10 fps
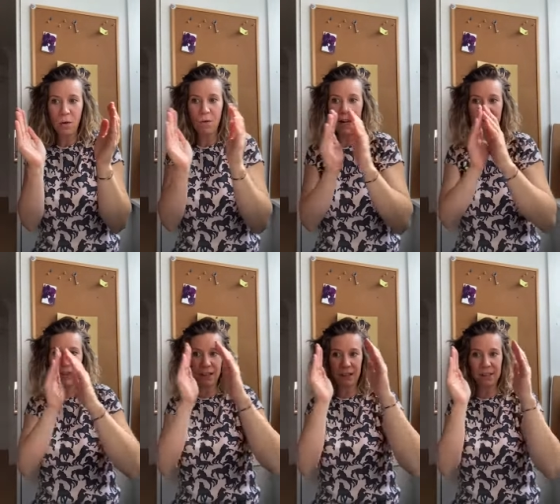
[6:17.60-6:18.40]
already
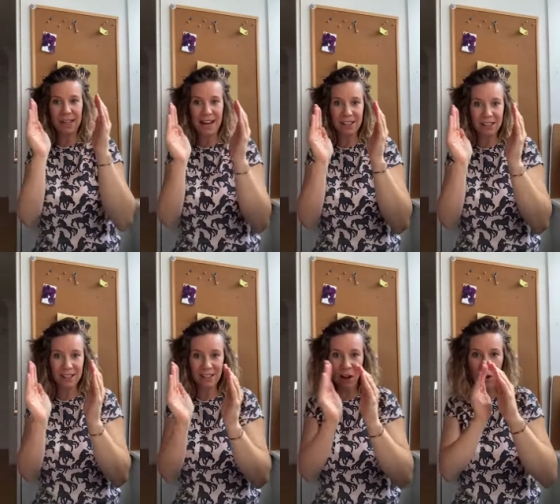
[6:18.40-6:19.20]
the
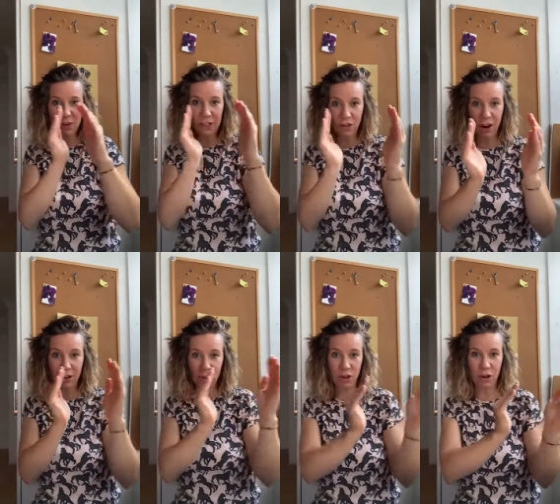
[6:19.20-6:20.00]
sense of
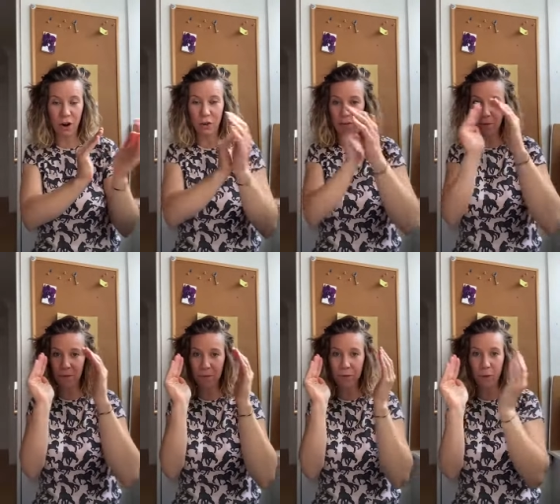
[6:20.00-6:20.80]
structure of
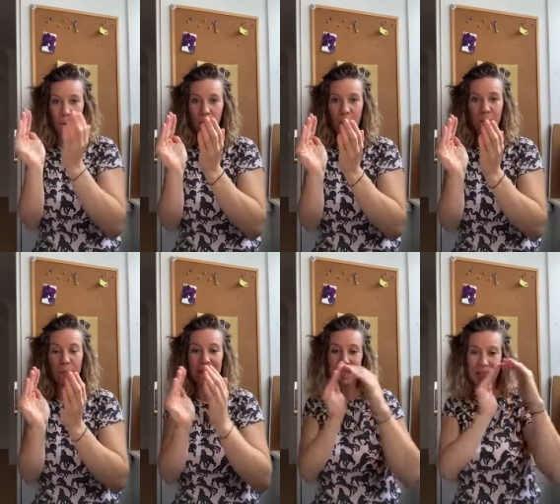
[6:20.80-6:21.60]

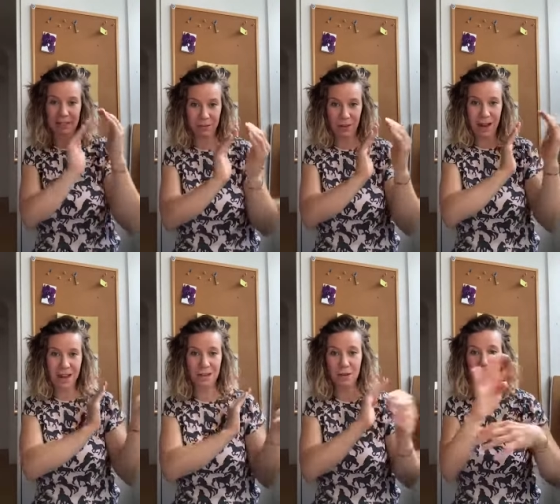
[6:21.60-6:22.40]
4 beats.
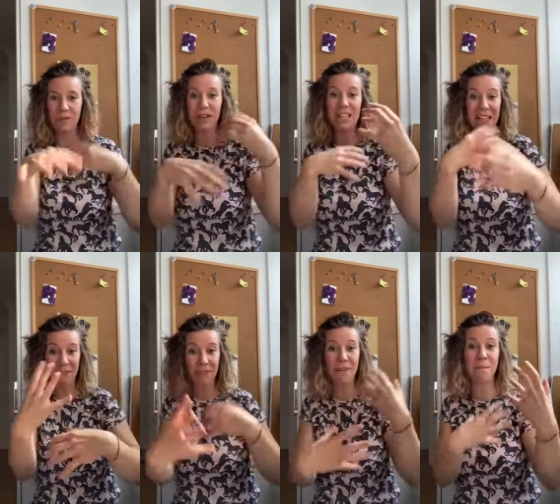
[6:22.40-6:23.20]
Okay, so it's
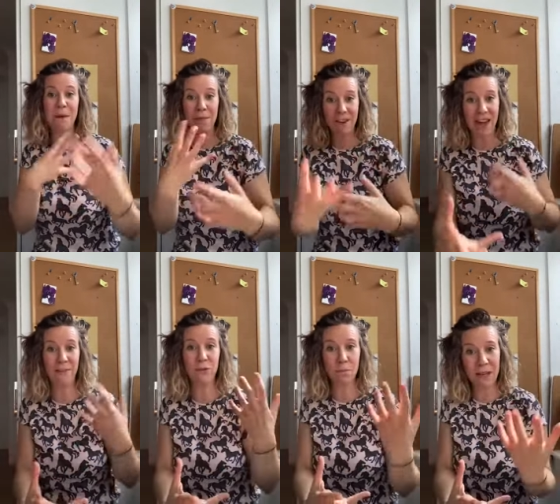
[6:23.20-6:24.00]
something that maybe they
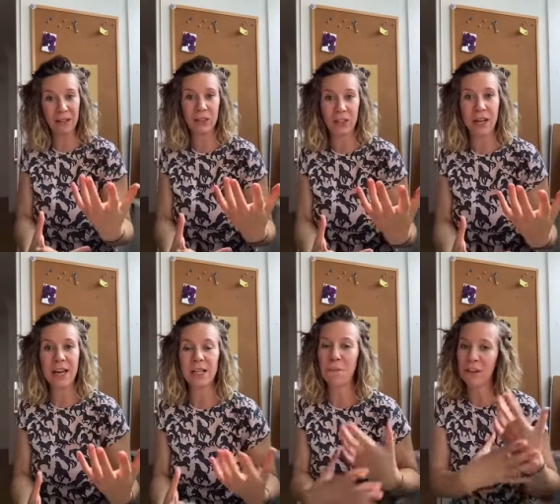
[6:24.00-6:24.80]
have to build,
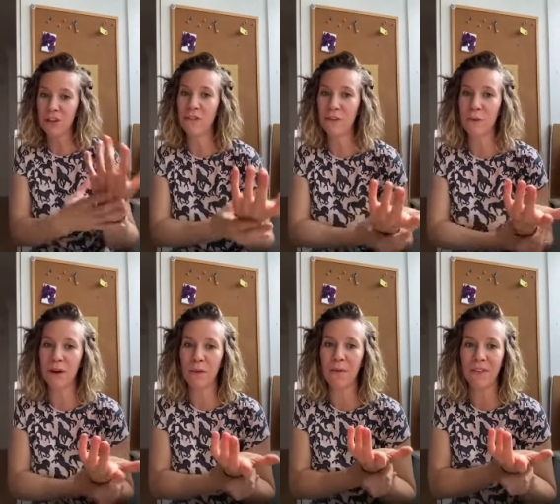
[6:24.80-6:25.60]
especially if you're
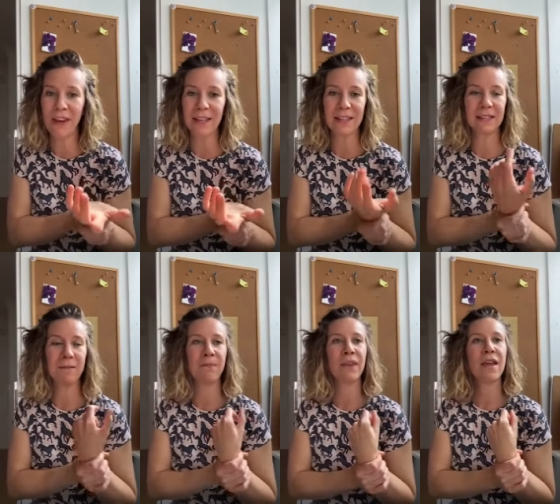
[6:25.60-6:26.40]
working with kids.